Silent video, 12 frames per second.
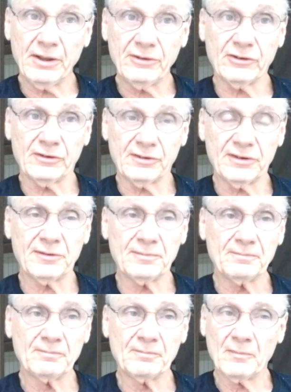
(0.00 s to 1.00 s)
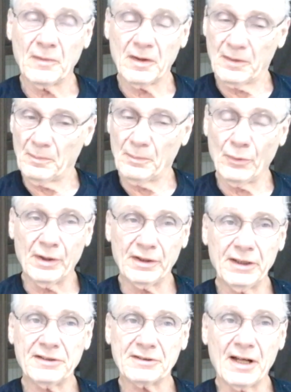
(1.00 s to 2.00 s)
pigeons, boy,
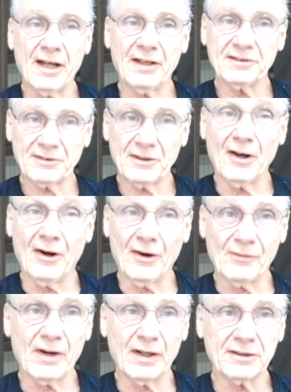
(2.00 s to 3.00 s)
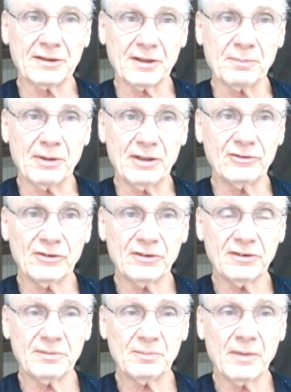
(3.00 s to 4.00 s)
these guys are racing
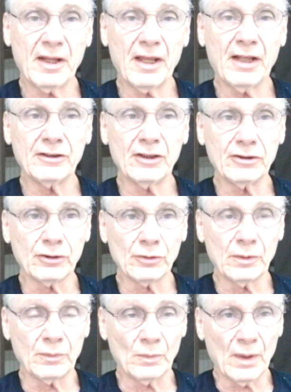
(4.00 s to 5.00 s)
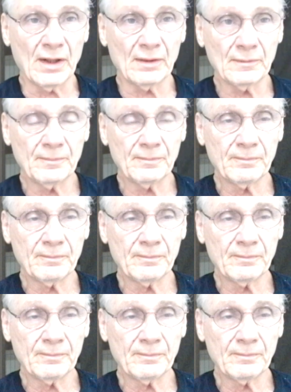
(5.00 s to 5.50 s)
pigeons, and they're doing well.